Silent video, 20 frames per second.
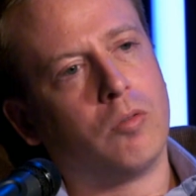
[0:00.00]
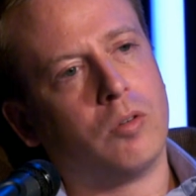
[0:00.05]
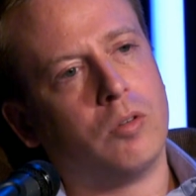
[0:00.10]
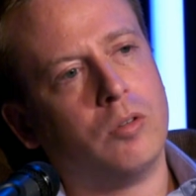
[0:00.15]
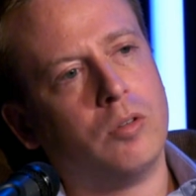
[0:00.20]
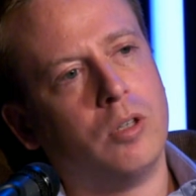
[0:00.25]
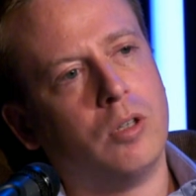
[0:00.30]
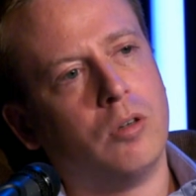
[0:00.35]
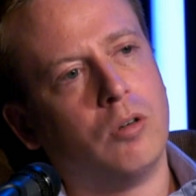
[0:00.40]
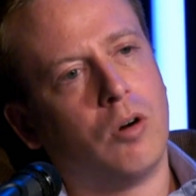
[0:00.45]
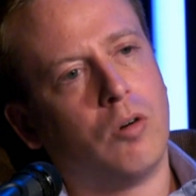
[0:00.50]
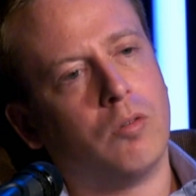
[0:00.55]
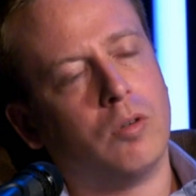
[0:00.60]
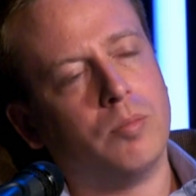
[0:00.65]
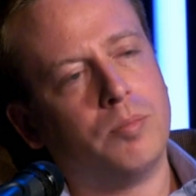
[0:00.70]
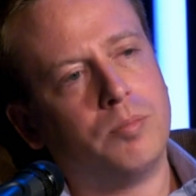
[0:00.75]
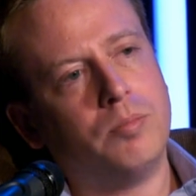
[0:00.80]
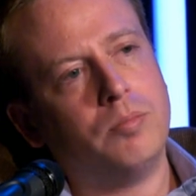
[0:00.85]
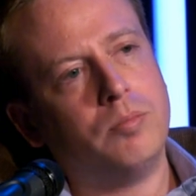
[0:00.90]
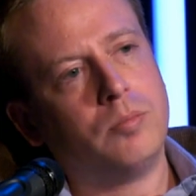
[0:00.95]

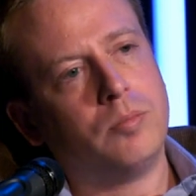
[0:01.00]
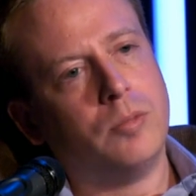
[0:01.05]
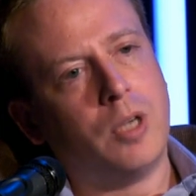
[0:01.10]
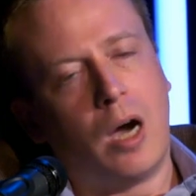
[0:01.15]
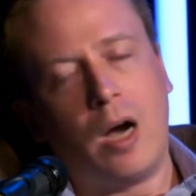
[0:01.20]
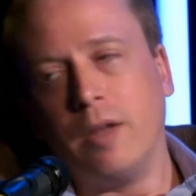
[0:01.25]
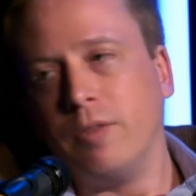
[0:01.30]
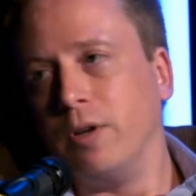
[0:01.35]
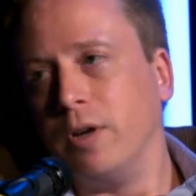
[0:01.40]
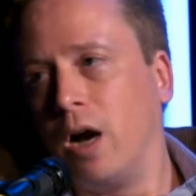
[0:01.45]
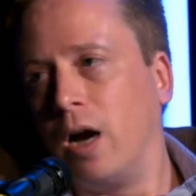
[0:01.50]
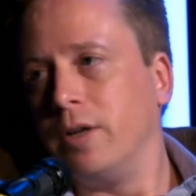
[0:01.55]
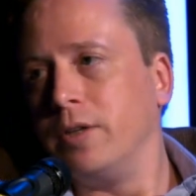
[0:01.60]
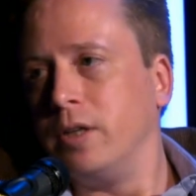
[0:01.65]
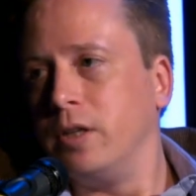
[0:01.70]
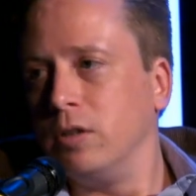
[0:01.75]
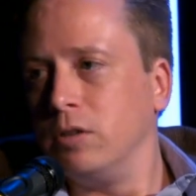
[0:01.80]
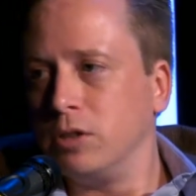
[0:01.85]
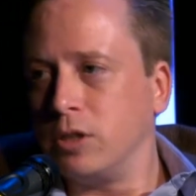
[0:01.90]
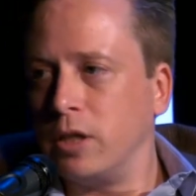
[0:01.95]
the nine
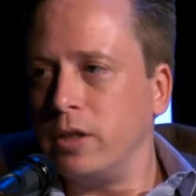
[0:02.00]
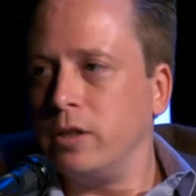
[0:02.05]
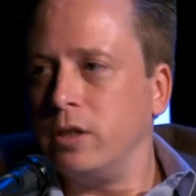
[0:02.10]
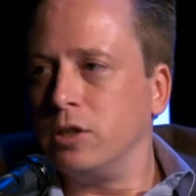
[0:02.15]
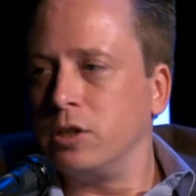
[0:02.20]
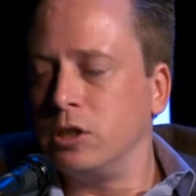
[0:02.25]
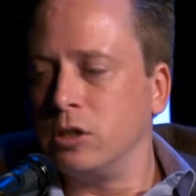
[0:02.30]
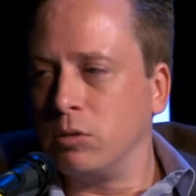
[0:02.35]
years, eight years.